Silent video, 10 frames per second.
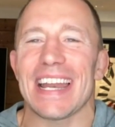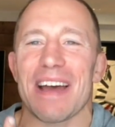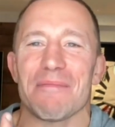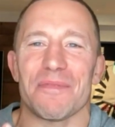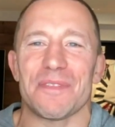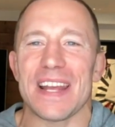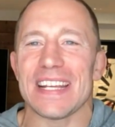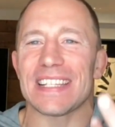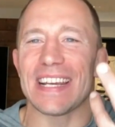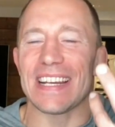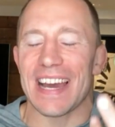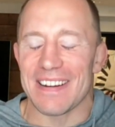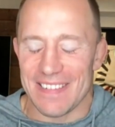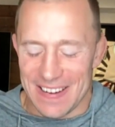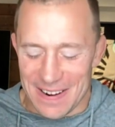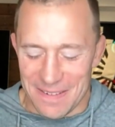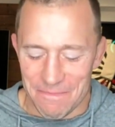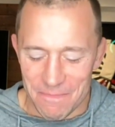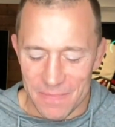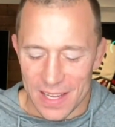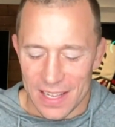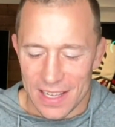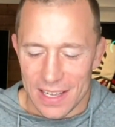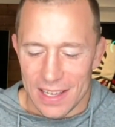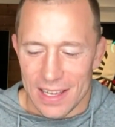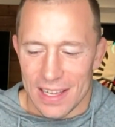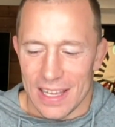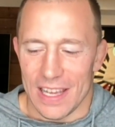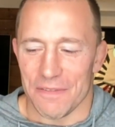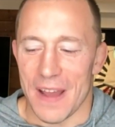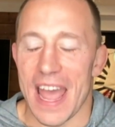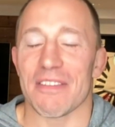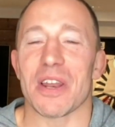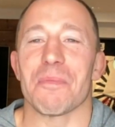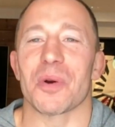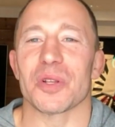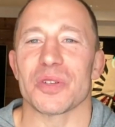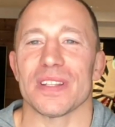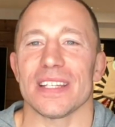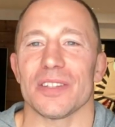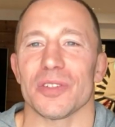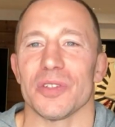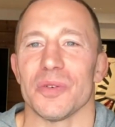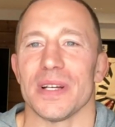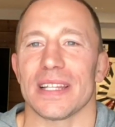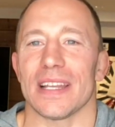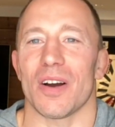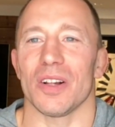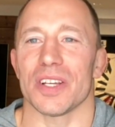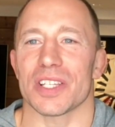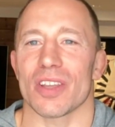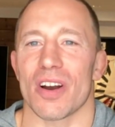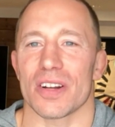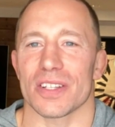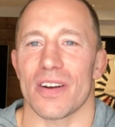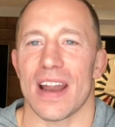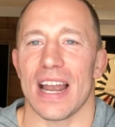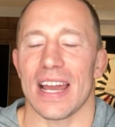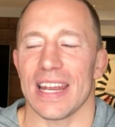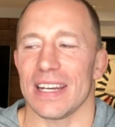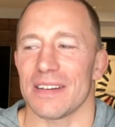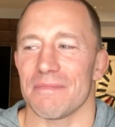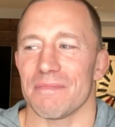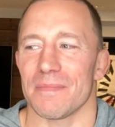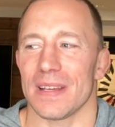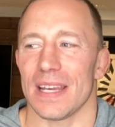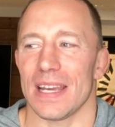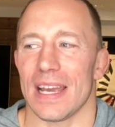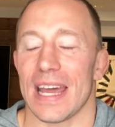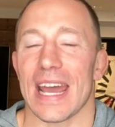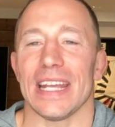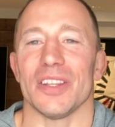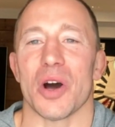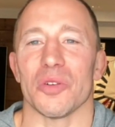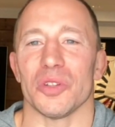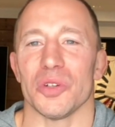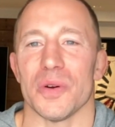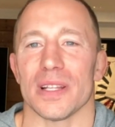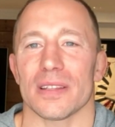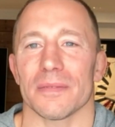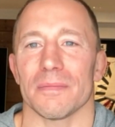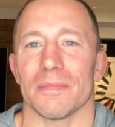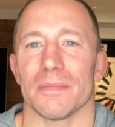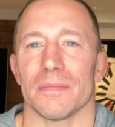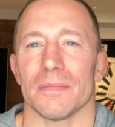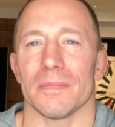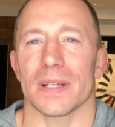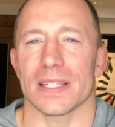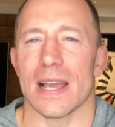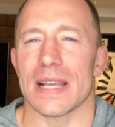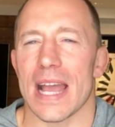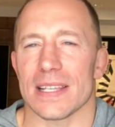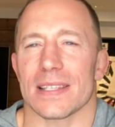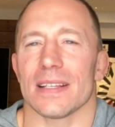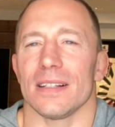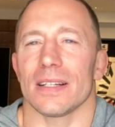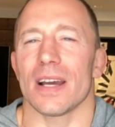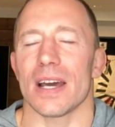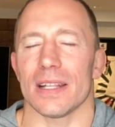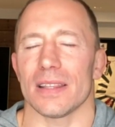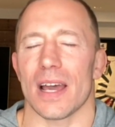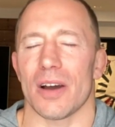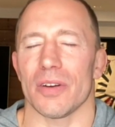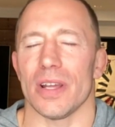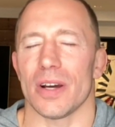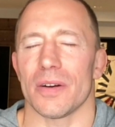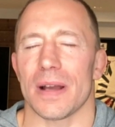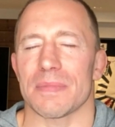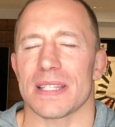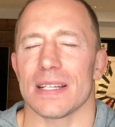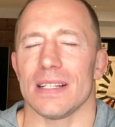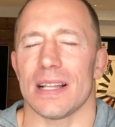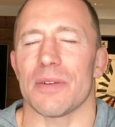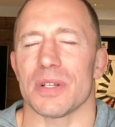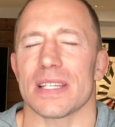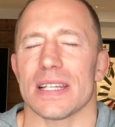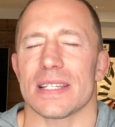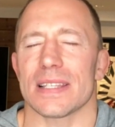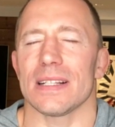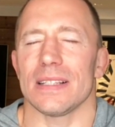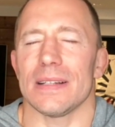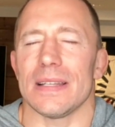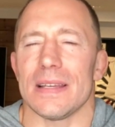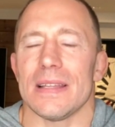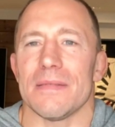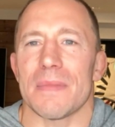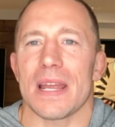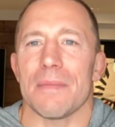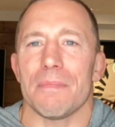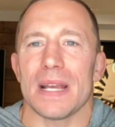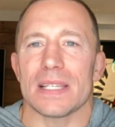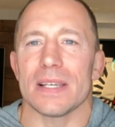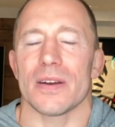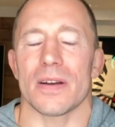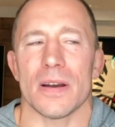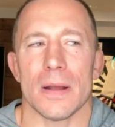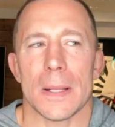I'm facing now, you know? If I have an opportunity to do it and all the stars are aligned and I don't do it, because I still got it now, you know? I'm still, I would say, still in my best year.